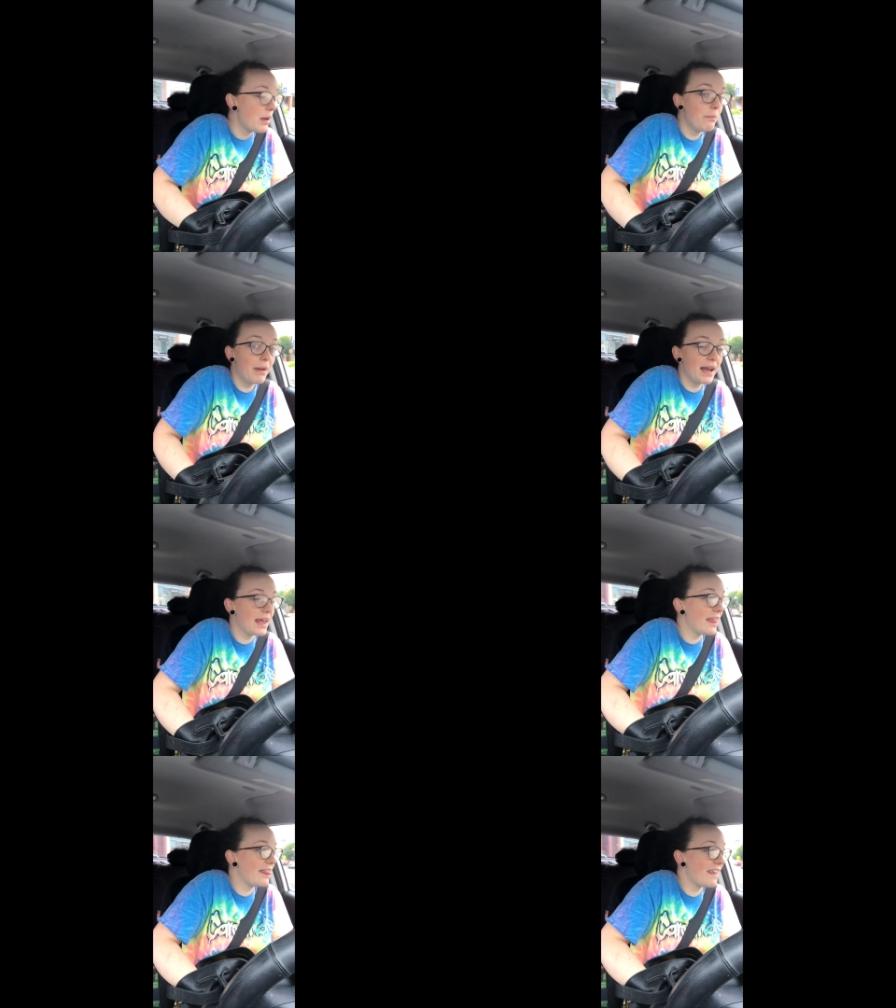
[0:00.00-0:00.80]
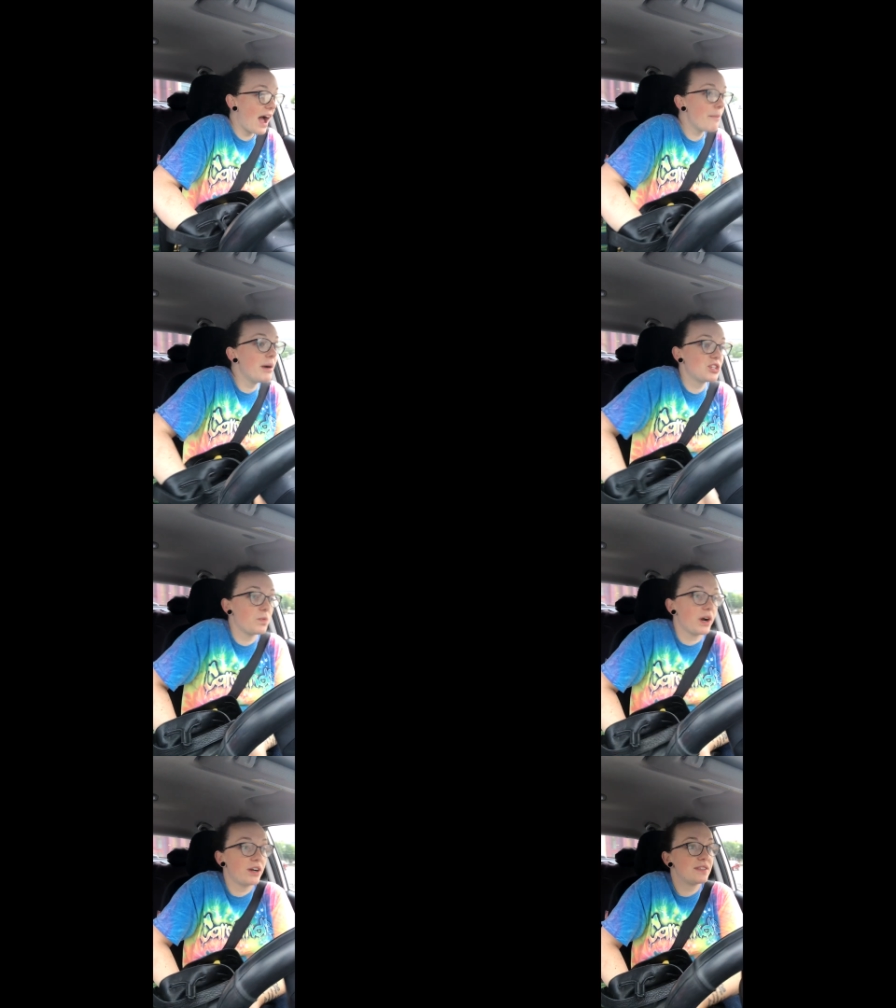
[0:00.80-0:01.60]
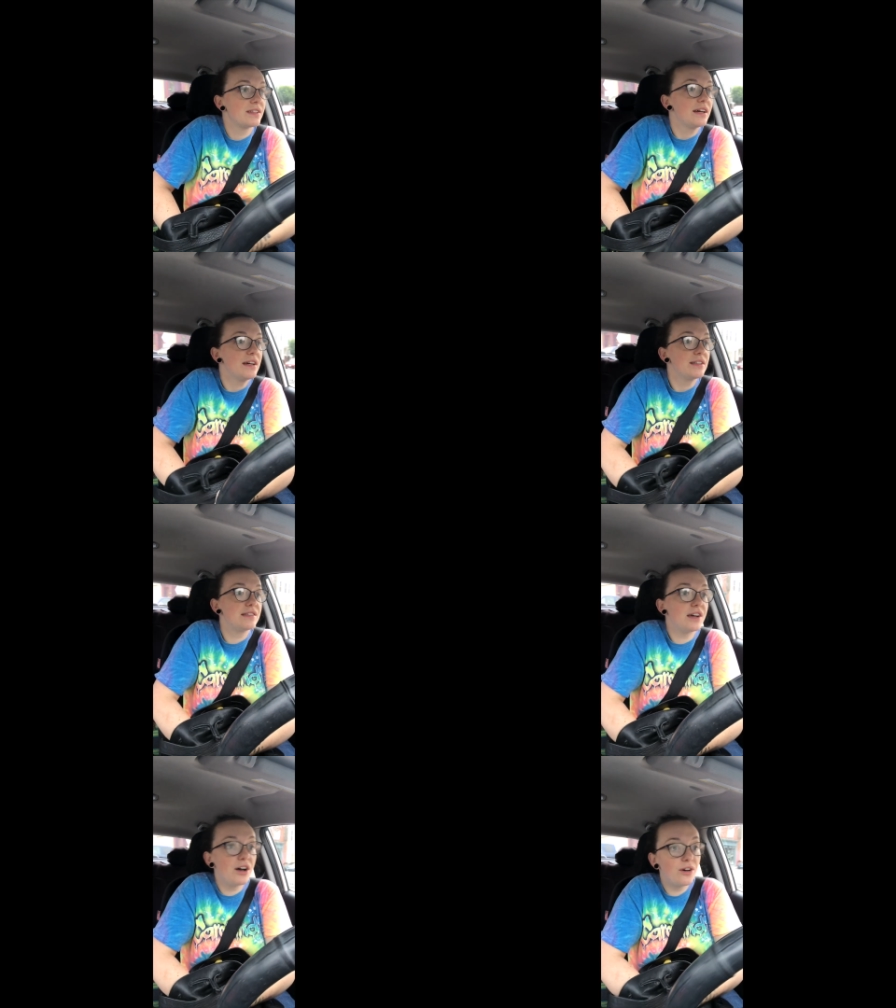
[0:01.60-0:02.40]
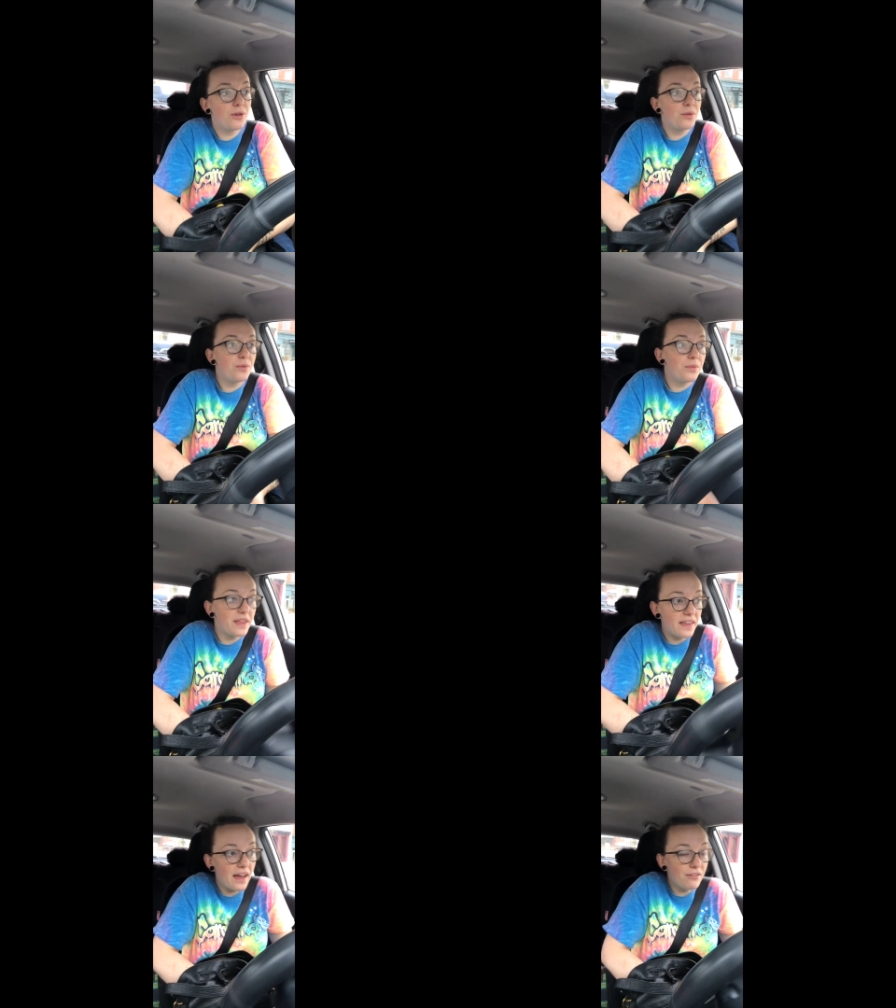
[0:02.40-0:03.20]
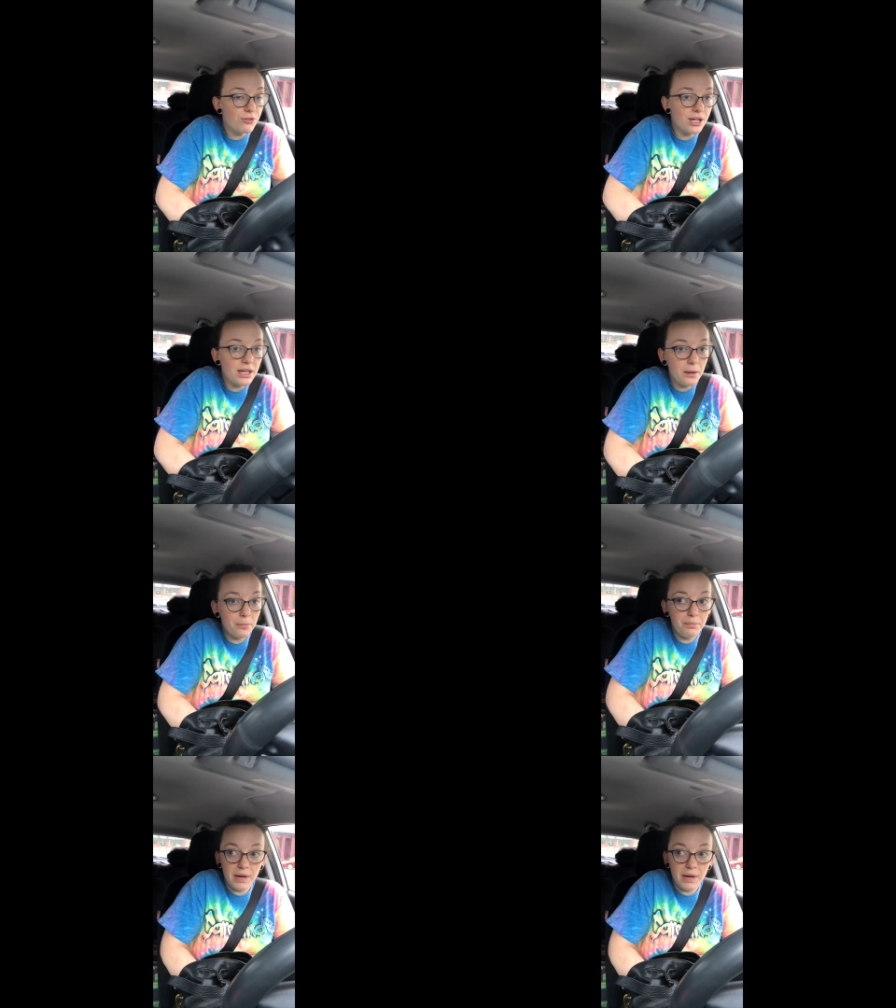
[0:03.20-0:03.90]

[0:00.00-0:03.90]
made it that much worse so with every